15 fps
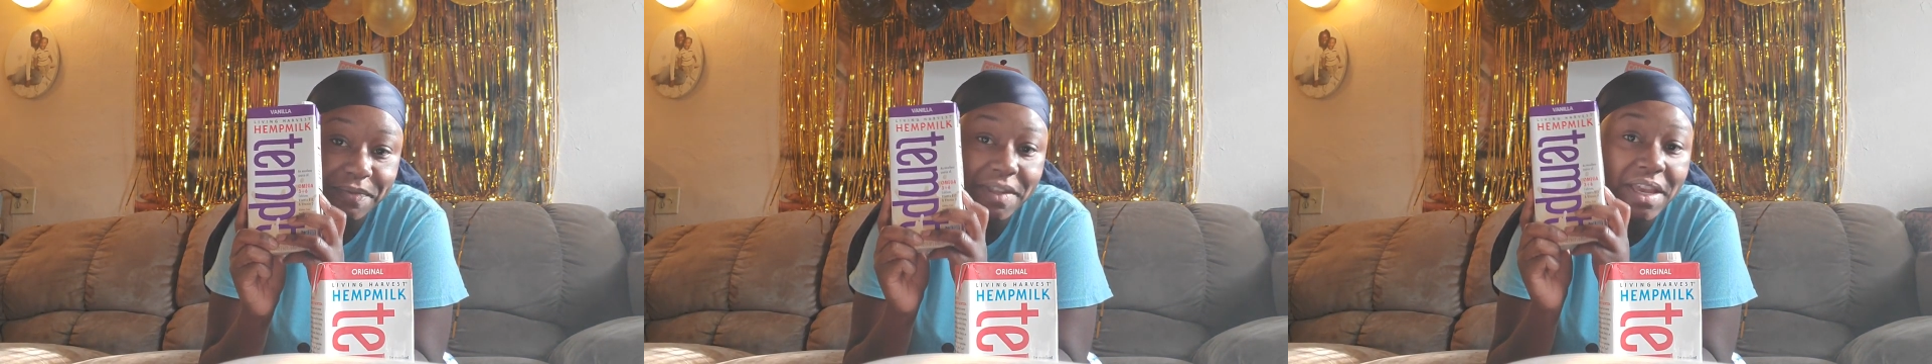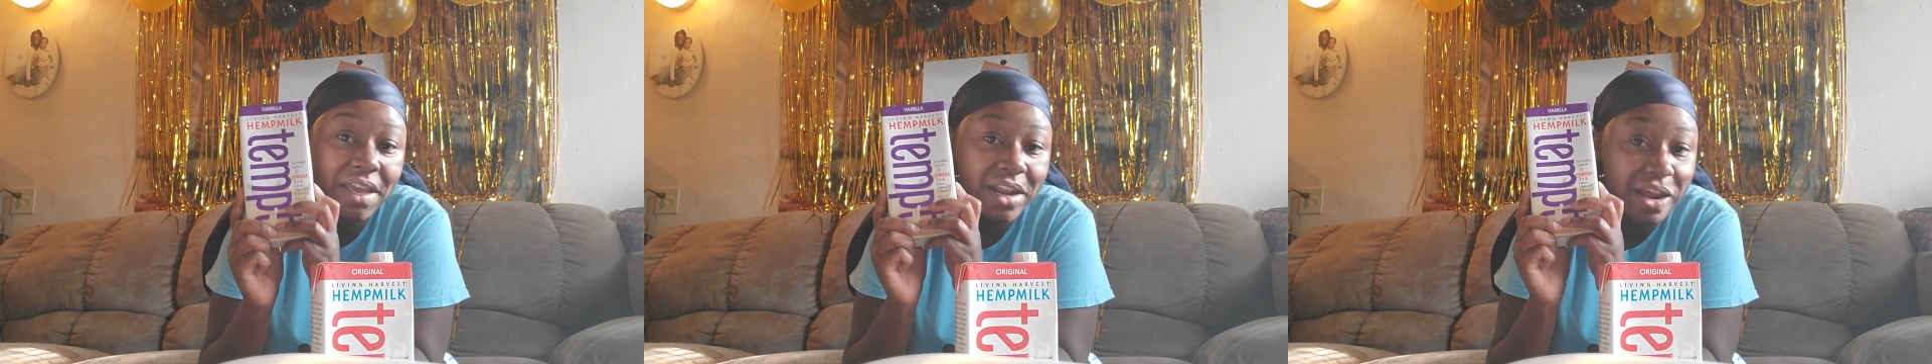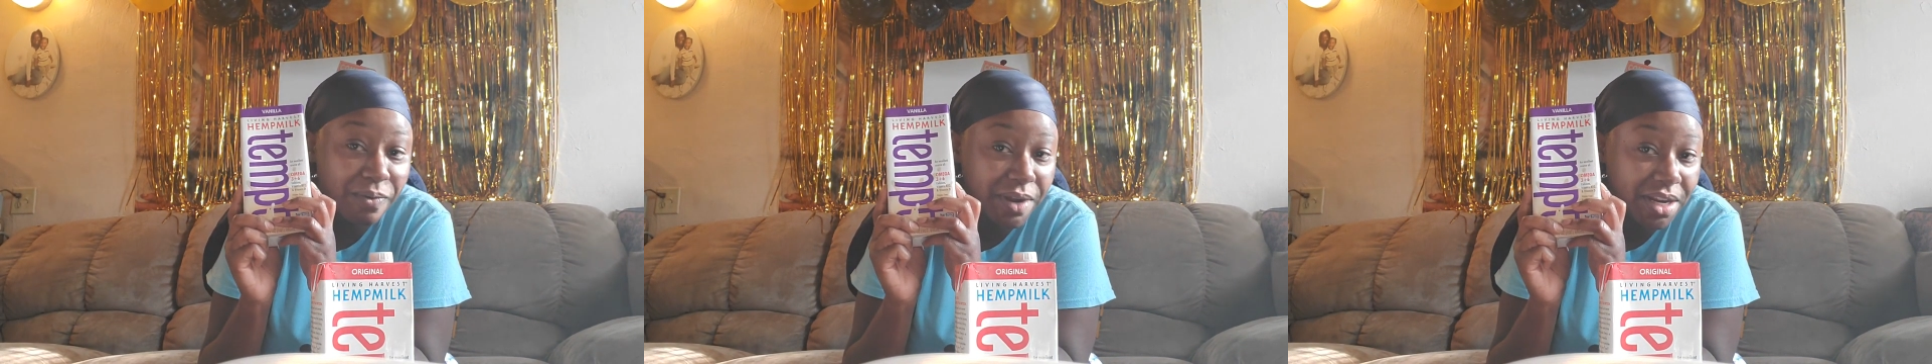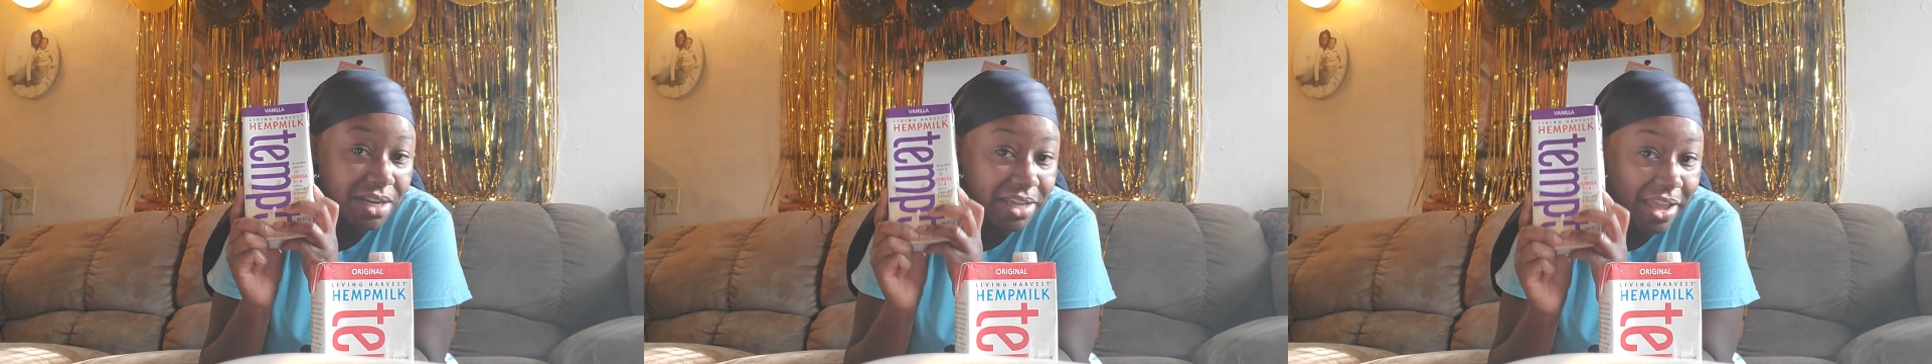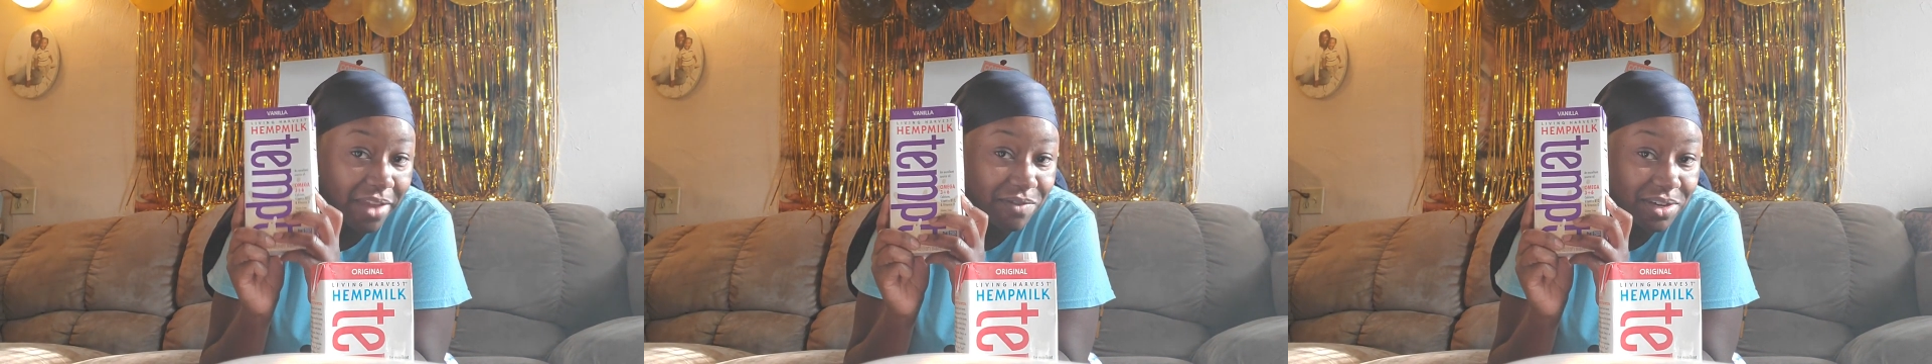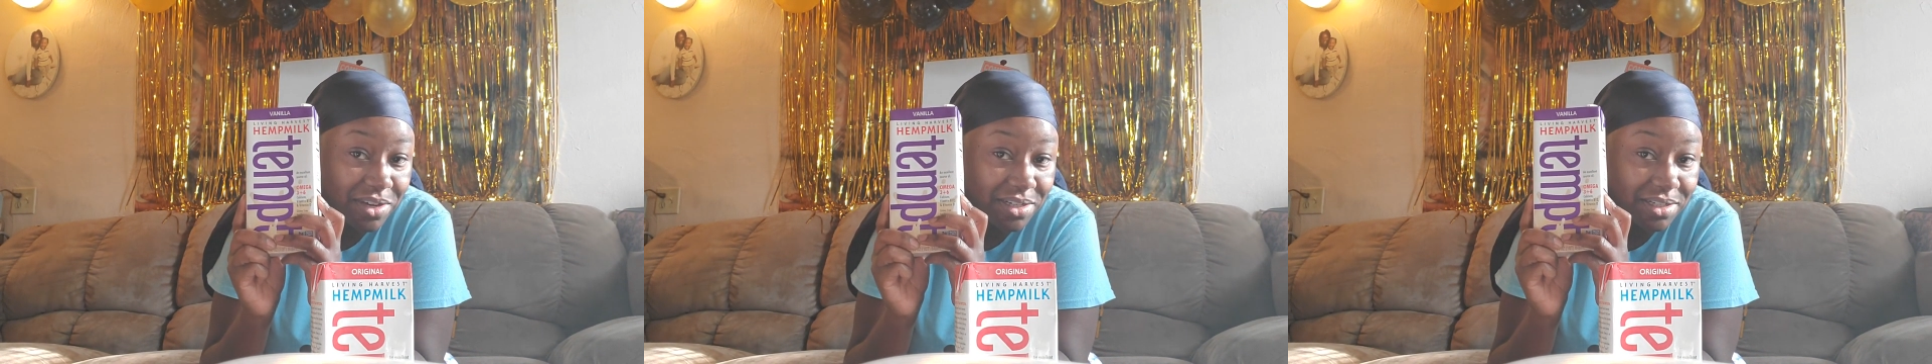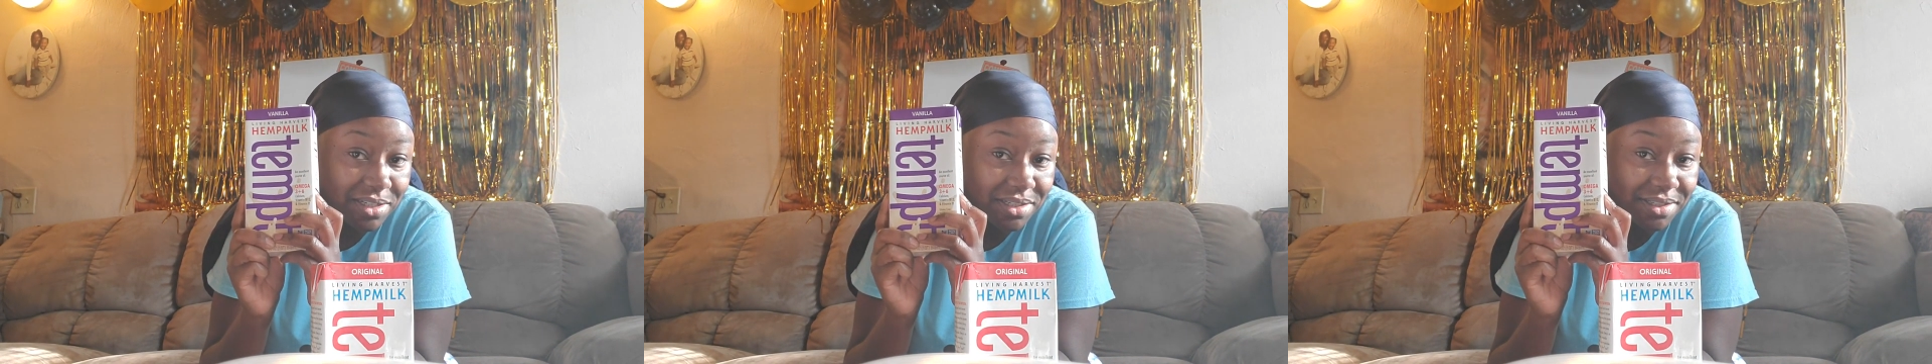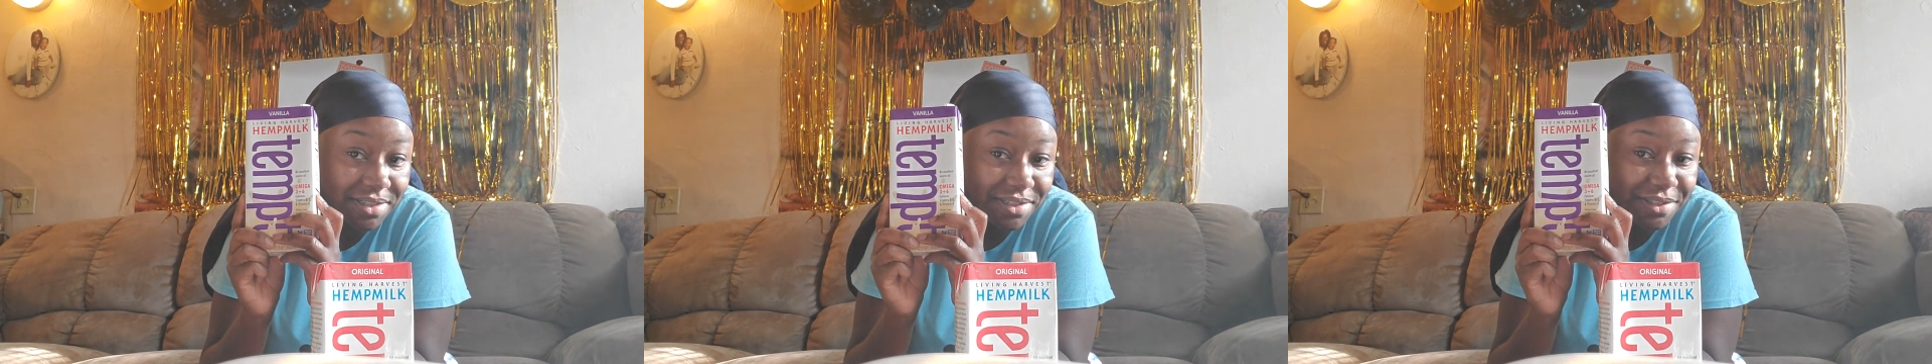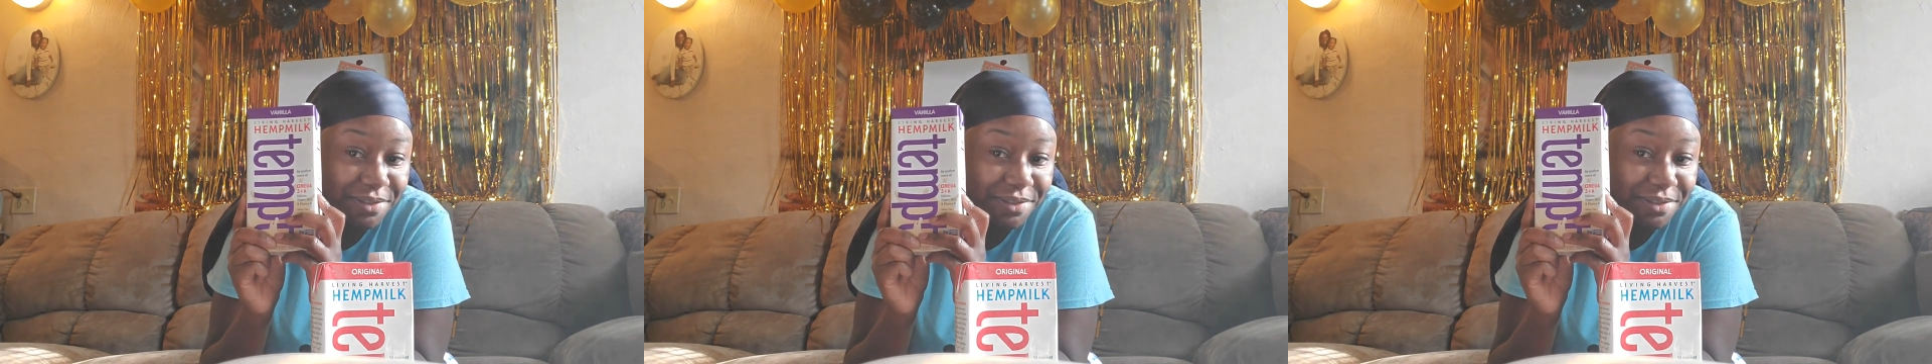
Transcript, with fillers: And I already gave you the list.